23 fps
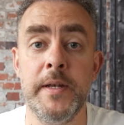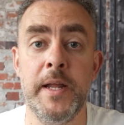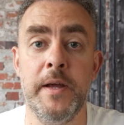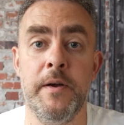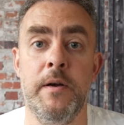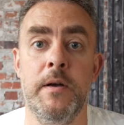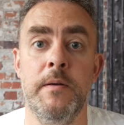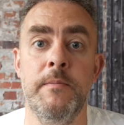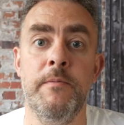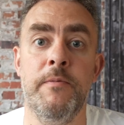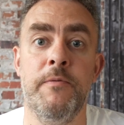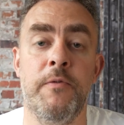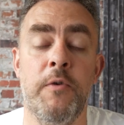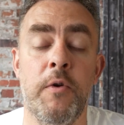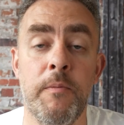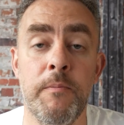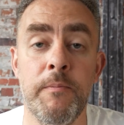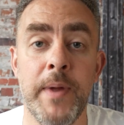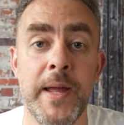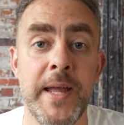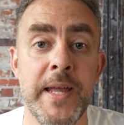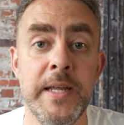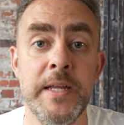Now I'm
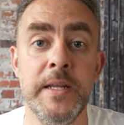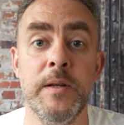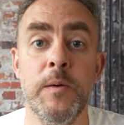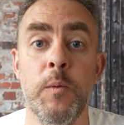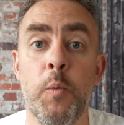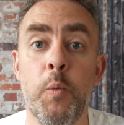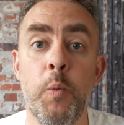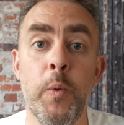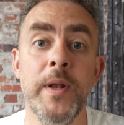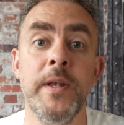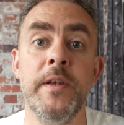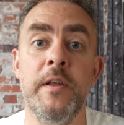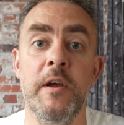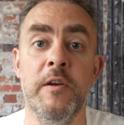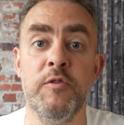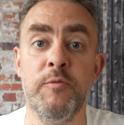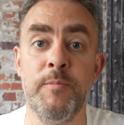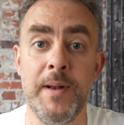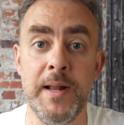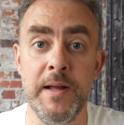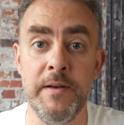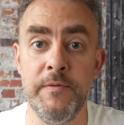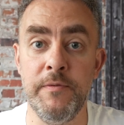from a
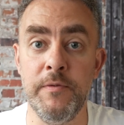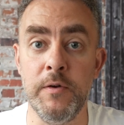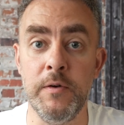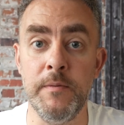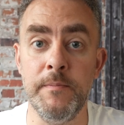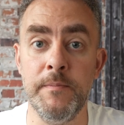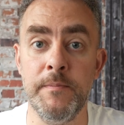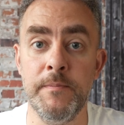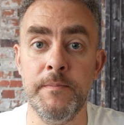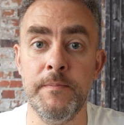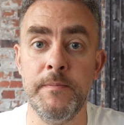Windows platform.